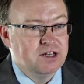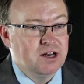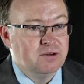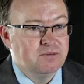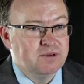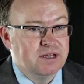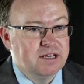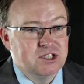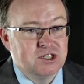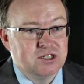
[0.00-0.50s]
know,
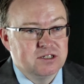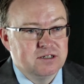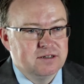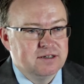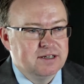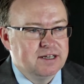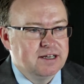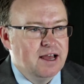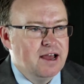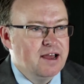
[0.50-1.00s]

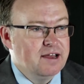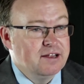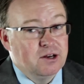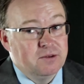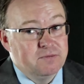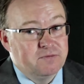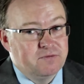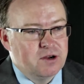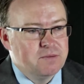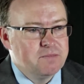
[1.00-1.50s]

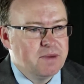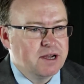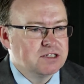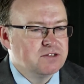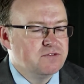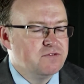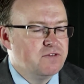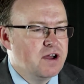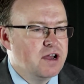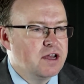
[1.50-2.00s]
come back
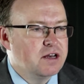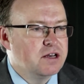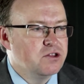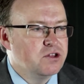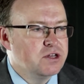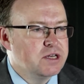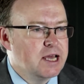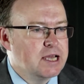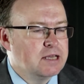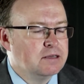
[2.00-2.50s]
to fight
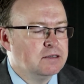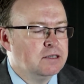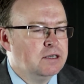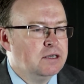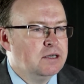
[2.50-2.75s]
another day.